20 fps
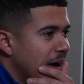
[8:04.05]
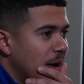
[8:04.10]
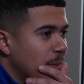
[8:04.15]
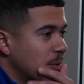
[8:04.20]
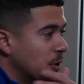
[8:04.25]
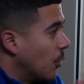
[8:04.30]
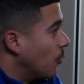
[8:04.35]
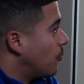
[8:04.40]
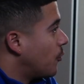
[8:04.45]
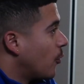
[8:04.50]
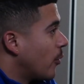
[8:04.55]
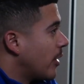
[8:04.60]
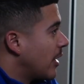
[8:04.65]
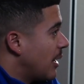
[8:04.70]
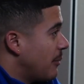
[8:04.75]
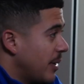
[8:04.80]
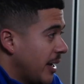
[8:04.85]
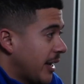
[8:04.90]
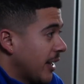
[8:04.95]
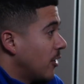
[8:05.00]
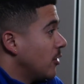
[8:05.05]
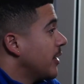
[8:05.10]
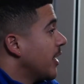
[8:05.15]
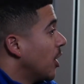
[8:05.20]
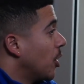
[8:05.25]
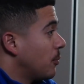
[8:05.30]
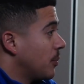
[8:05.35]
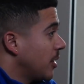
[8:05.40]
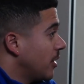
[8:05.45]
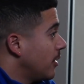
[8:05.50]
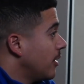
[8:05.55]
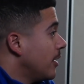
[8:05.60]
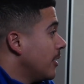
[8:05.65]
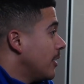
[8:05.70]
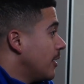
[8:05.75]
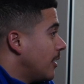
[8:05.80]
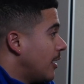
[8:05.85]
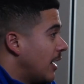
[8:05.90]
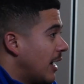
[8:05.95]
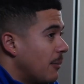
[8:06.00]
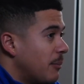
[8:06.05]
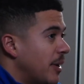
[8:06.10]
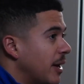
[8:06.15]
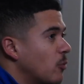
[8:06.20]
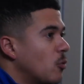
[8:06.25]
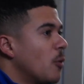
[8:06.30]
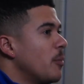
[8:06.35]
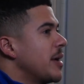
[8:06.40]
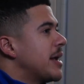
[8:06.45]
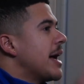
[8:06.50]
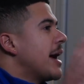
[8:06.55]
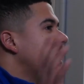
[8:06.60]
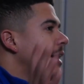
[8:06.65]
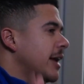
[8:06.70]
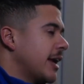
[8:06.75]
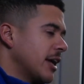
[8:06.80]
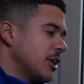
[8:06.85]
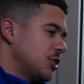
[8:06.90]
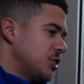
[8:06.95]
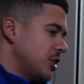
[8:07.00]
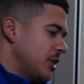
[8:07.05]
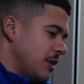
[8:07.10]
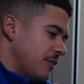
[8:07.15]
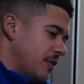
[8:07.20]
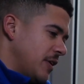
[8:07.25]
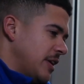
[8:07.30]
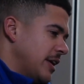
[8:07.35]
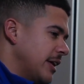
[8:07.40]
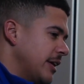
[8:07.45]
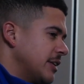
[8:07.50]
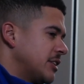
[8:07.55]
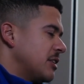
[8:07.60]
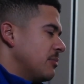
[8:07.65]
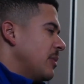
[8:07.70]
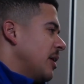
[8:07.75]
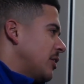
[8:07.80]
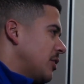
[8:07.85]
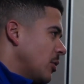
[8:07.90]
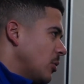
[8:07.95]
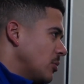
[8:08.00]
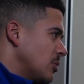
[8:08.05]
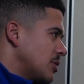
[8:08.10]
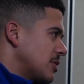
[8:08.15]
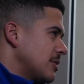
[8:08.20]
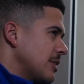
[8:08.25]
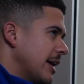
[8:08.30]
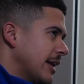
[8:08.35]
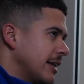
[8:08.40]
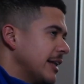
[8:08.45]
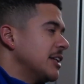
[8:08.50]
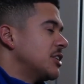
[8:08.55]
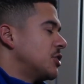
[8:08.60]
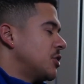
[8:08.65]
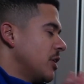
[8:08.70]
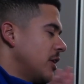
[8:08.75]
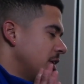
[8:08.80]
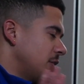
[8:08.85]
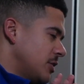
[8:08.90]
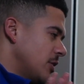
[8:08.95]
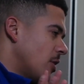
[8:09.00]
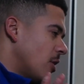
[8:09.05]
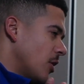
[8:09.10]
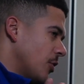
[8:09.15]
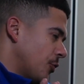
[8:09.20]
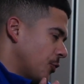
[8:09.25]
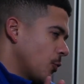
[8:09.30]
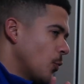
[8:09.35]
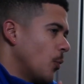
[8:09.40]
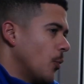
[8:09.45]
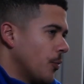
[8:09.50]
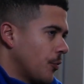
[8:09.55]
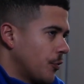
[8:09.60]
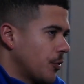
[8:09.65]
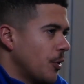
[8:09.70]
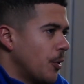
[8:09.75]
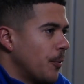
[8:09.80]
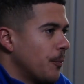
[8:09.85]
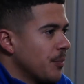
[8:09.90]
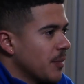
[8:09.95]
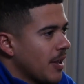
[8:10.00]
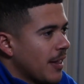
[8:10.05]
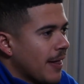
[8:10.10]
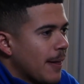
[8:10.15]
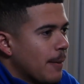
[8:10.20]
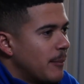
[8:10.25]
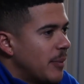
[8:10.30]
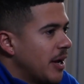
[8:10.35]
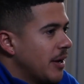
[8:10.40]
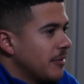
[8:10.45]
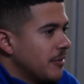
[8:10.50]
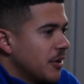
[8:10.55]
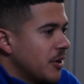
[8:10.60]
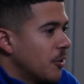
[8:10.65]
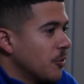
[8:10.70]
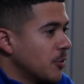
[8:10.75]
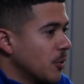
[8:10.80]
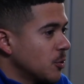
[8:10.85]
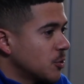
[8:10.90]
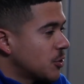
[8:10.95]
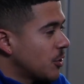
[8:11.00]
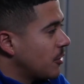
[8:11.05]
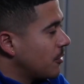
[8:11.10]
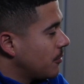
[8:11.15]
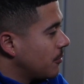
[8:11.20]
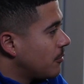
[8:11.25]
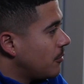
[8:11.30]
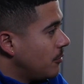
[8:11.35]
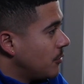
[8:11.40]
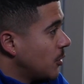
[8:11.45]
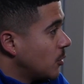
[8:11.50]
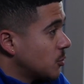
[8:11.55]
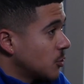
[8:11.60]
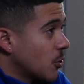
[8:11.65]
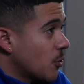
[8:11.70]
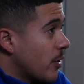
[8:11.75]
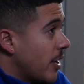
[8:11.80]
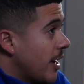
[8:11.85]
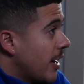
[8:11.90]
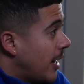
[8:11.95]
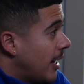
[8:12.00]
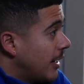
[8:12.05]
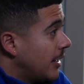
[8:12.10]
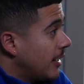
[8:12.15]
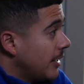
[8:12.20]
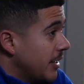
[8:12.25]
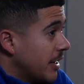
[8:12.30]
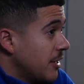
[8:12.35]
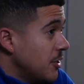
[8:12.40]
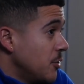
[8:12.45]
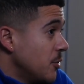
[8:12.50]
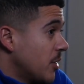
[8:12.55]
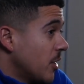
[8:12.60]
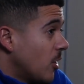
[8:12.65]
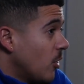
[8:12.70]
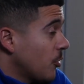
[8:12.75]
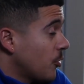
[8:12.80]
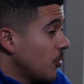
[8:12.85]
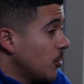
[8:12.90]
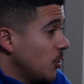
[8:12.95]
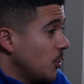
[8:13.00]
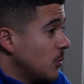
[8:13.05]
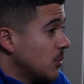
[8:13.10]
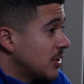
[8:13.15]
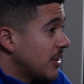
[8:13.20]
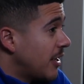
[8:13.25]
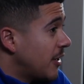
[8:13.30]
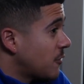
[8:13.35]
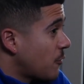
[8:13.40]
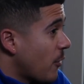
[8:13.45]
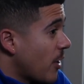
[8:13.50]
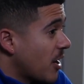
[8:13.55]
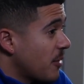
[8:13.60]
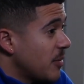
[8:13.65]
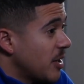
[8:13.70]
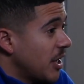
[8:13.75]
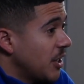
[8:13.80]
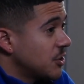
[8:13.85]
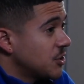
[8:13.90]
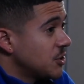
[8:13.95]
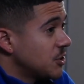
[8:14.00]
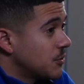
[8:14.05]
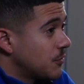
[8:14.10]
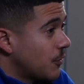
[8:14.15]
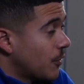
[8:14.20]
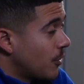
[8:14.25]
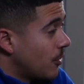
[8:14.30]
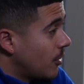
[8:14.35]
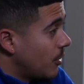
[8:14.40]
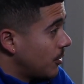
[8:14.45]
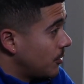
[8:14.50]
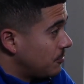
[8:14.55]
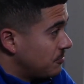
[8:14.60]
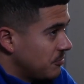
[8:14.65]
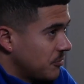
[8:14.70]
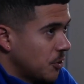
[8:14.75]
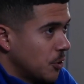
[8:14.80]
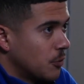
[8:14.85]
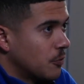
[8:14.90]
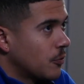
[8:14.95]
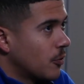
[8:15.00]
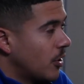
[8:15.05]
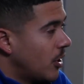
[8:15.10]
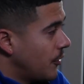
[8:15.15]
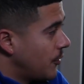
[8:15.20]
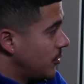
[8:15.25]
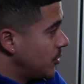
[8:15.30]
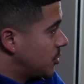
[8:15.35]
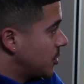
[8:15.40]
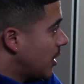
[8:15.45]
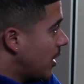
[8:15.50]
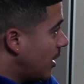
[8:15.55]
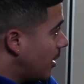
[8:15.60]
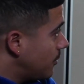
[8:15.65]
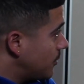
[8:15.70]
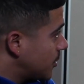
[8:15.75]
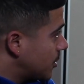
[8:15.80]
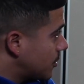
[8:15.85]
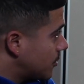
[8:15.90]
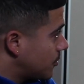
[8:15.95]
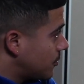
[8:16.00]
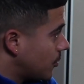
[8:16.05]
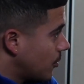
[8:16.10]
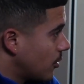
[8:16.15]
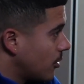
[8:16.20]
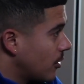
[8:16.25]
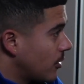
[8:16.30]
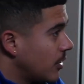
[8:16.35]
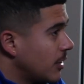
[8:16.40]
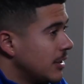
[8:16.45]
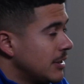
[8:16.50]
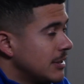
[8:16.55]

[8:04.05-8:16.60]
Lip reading: Go for it. I mean, it can only help you. But it won't be counted against you if you didn't submit those, at least to our school. So, but those are great. And you could also use letters of recommendations for other jobs, for